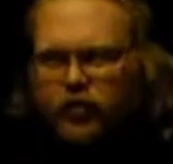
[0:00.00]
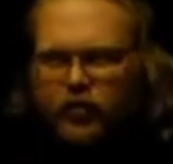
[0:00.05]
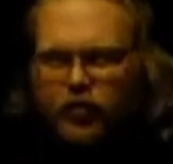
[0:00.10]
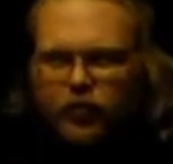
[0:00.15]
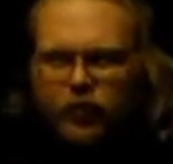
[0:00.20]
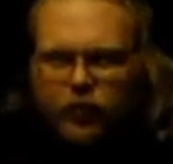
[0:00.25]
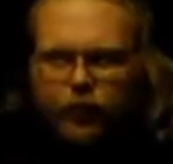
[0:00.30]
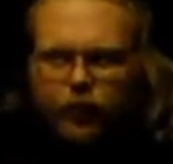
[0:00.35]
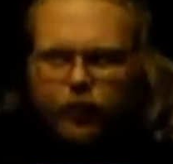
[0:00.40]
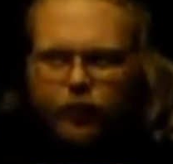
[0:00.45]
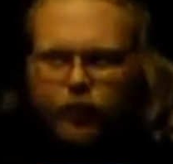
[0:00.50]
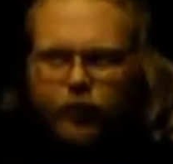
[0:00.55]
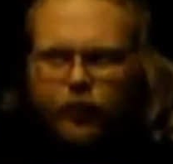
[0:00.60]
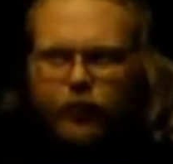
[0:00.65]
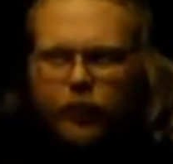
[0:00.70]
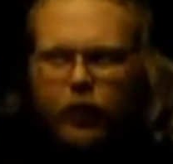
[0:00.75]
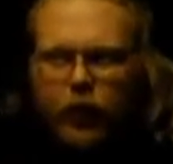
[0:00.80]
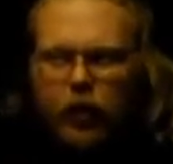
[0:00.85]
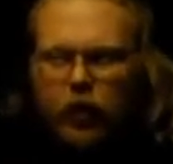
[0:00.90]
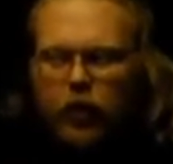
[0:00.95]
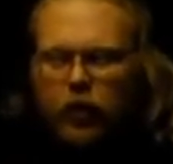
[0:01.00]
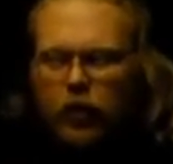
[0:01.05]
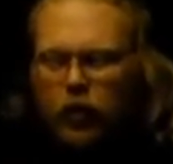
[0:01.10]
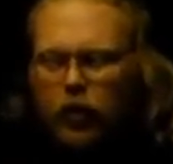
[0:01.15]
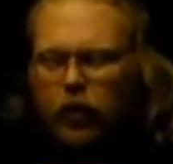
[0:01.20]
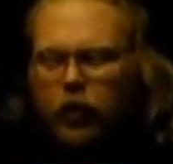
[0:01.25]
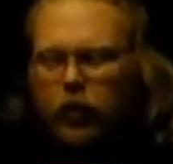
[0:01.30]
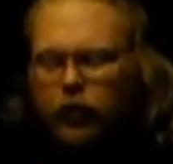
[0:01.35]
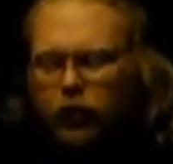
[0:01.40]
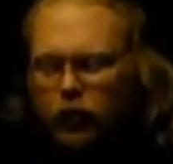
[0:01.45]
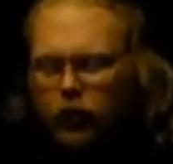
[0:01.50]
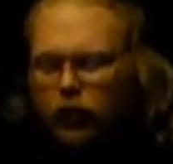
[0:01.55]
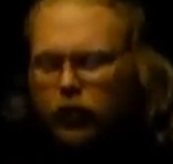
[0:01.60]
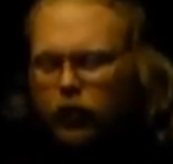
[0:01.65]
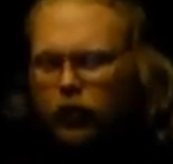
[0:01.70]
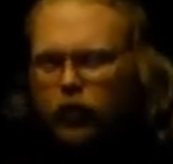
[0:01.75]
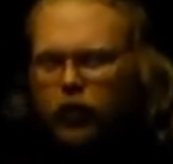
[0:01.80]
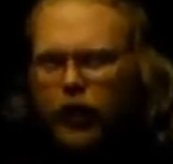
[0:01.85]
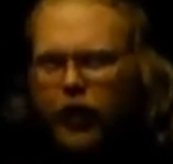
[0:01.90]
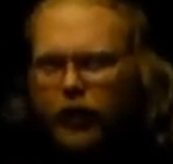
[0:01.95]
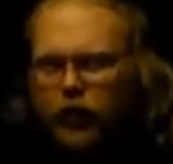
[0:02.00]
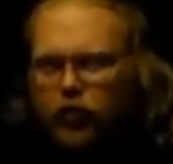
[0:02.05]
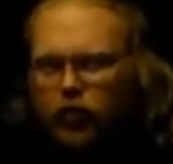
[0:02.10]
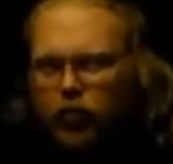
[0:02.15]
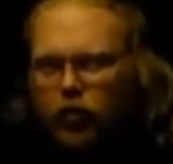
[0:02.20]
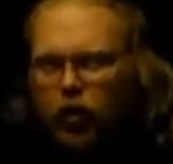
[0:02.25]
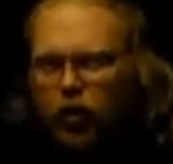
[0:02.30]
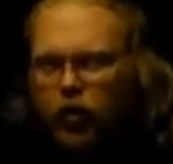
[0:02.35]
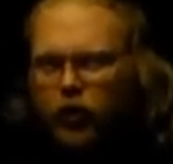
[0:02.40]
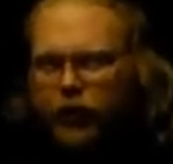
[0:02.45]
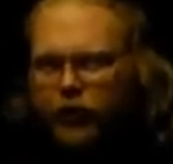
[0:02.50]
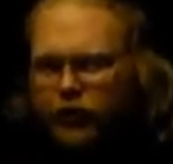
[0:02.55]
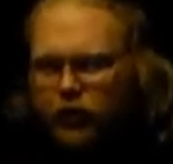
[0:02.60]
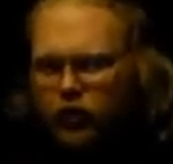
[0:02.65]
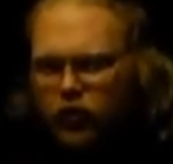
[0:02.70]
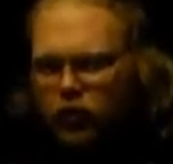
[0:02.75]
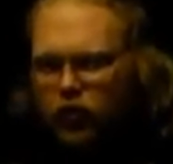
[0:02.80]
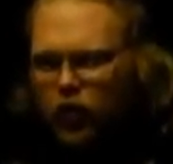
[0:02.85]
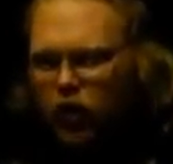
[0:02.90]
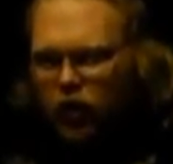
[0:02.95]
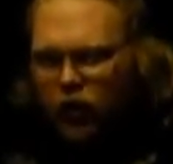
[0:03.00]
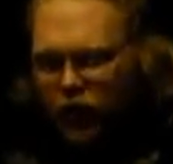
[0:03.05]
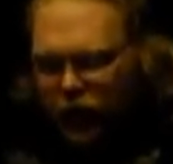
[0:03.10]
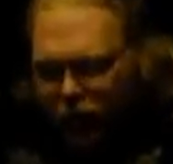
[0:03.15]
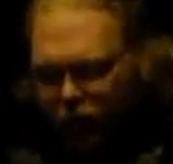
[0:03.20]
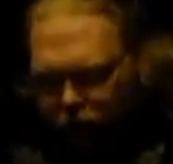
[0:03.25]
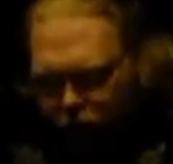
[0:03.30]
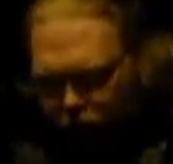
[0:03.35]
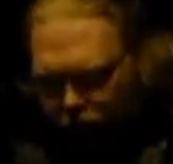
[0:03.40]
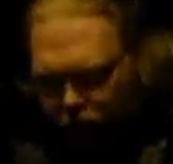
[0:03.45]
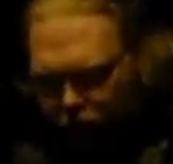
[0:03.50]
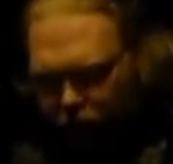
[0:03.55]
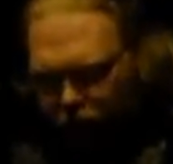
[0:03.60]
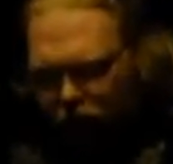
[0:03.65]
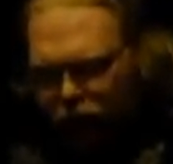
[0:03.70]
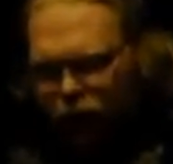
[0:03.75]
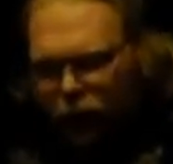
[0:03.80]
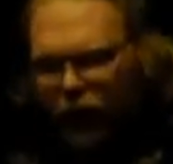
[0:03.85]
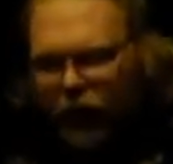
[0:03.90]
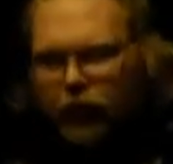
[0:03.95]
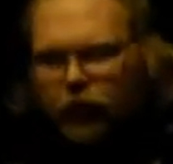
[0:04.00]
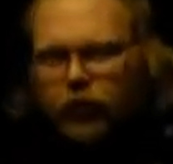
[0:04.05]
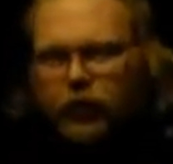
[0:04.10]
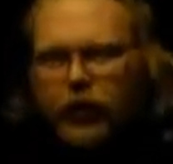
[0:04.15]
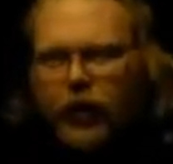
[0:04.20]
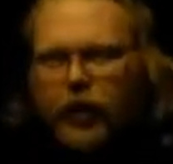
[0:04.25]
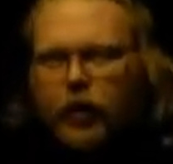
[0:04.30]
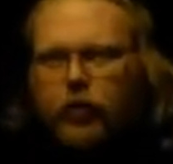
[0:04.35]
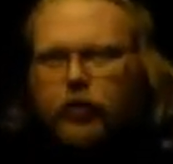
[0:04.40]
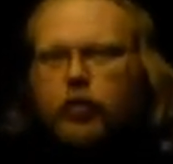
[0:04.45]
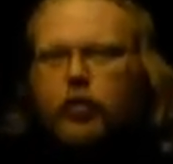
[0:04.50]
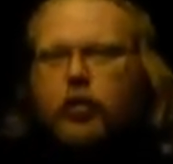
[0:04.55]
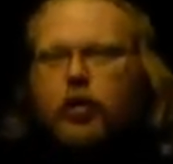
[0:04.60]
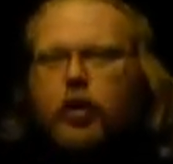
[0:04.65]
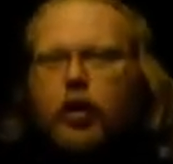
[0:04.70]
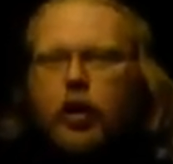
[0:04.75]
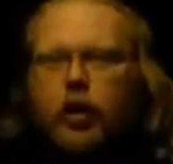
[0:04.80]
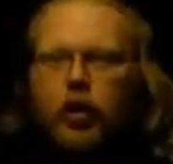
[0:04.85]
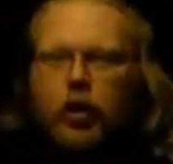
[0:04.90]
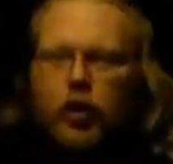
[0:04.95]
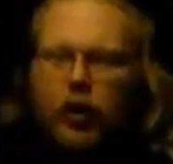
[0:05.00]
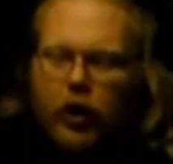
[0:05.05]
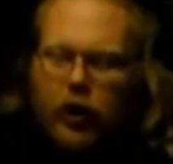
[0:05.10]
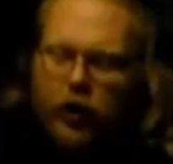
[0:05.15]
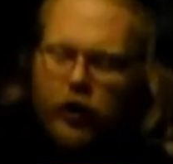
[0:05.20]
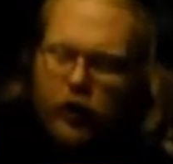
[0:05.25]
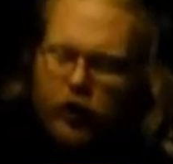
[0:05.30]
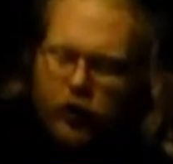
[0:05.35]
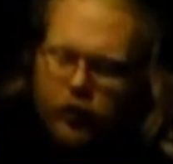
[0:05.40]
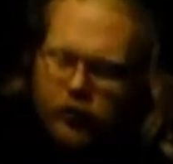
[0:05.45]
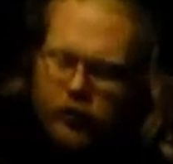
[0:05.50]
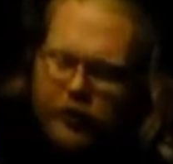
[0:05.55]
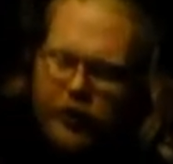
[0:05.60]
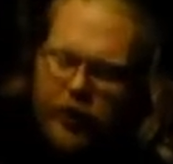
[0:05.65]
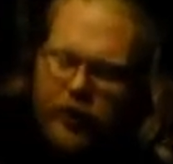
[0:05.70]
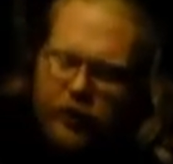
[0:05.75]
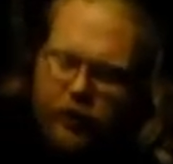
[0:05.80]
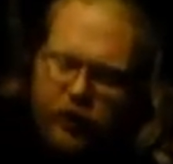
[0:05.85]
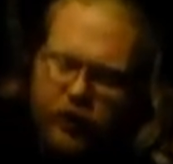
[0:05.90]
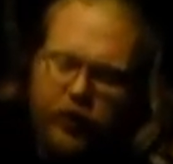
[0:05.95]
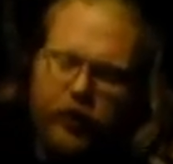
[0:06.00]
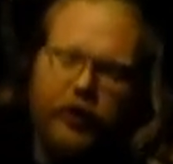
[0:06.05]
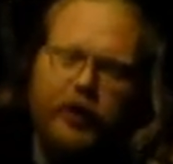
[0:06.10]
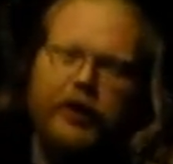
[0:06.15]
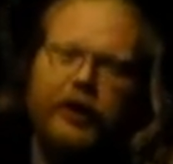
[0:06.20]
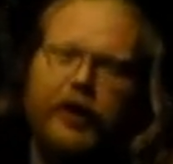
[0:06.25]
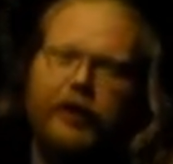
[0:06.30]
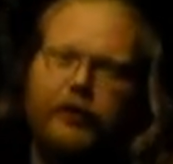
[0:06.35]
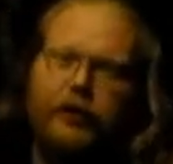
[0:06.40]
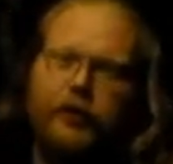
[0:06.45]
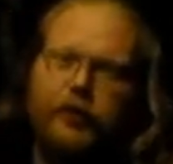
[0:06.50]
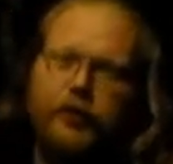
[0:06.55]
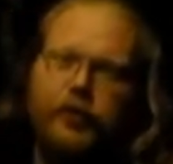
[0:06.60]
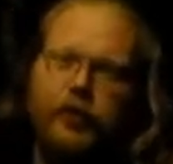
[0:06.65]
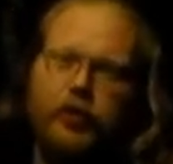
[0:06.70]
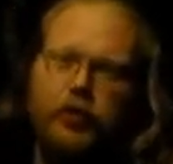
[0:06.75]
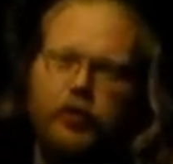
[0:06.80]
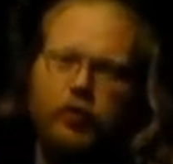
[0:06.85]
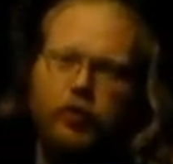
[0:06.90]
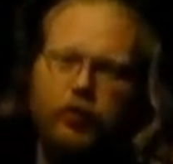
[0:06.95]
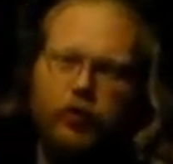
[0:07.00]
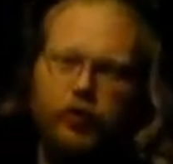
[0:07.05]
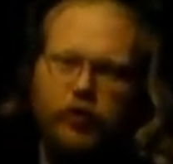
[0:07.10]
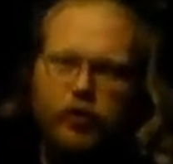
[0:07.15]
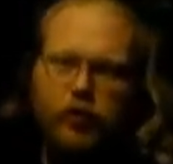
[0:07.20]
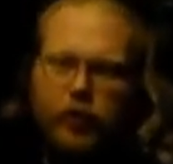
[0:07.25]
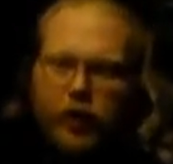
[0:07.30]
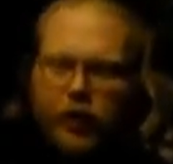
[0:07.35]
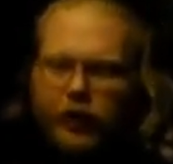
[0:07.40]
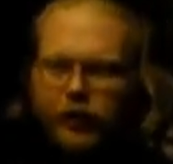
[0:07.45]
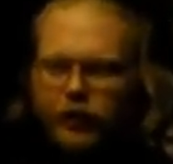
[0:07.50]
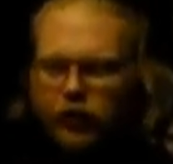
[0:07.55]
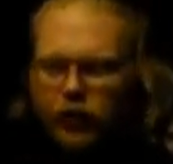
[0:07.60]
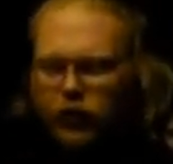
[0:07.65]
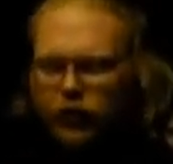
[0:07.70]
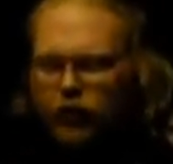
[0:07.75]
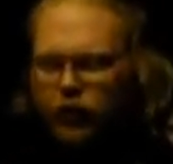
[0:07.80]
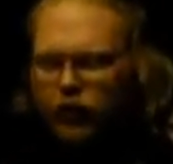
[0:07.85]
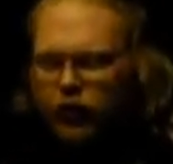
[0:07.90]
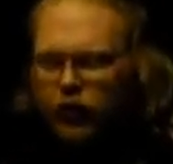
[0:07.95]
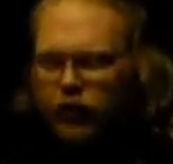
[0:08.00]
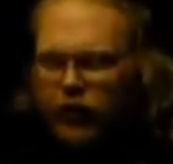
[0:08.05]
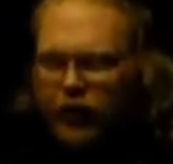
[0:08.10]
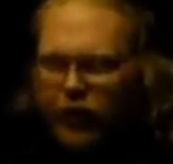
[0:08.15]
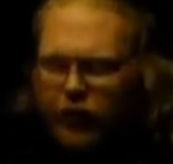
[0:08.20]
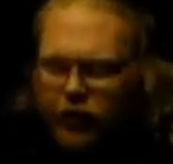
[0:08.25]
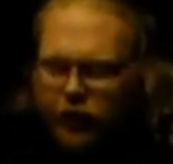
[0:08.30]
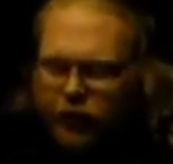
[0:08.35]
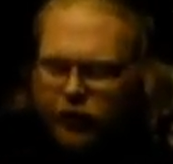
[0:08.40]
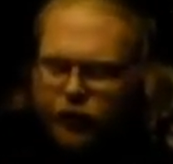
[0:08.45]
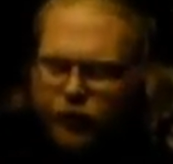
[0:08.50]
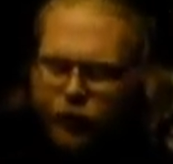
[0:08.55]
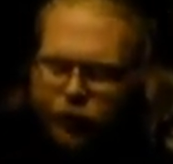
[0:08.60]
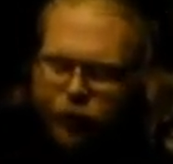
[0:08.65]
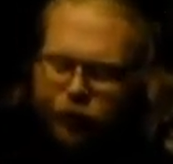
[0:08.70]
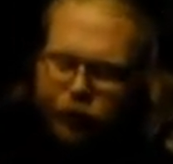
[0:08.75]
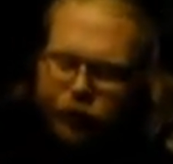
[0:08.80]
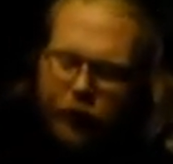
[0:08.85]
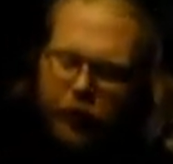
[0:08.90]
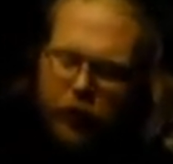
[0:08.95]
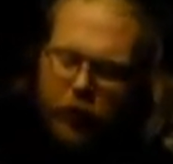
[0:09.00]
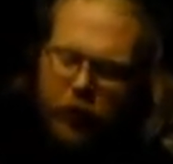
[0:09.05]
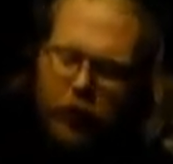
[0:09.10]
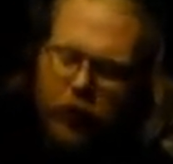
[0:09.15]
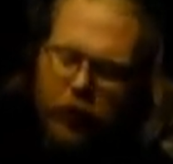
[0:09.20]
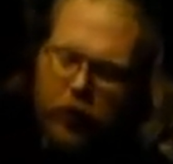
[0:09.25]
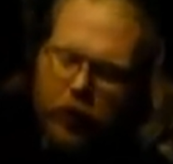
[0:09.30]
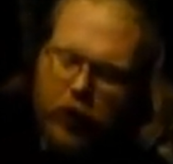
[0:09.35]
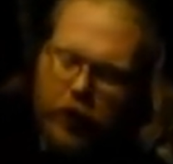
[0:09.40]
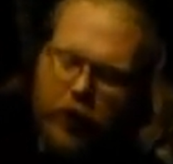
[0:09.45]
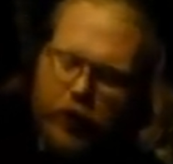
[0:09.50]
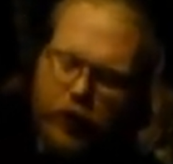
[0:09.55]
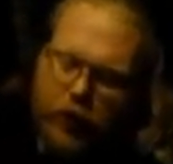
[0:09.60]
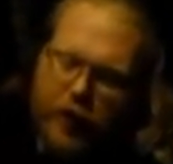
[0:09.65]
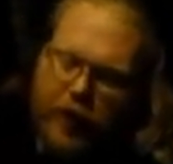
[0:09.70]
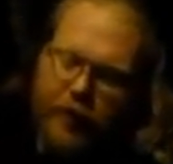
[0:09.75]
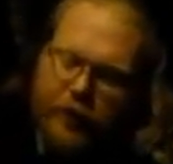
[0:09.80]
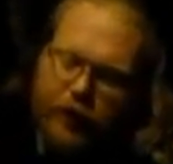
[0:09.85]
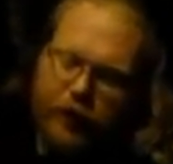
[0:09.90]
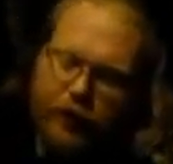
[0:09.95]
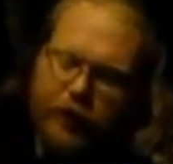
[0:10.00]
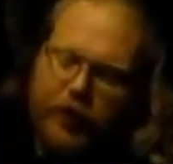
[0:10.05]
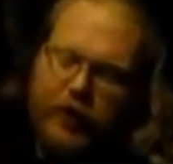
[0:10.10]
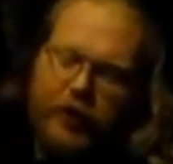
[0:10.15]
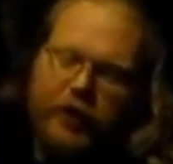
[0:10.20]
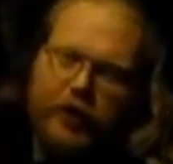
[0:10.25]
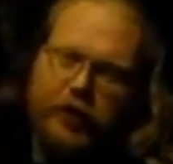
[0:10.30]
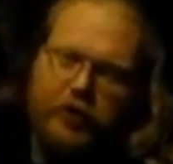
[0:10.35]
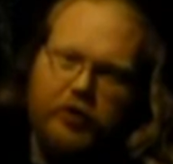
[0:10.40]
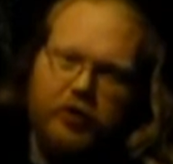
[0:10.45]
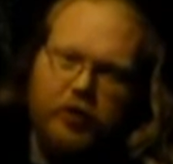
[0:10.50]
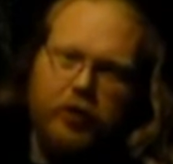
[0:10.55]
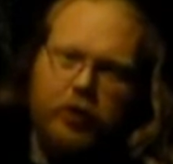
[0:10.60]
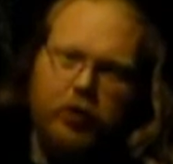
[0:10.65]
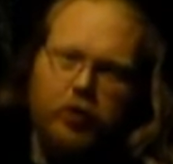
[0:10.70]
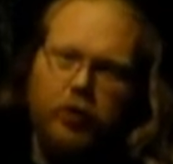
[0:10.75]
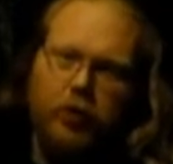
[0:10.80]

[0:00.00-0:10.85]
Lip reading: They're little angel guardians, little guardian angels that spiral down, and it goes down 30 levels, which is why it's called the 30 Aethers, and you have 3 in each.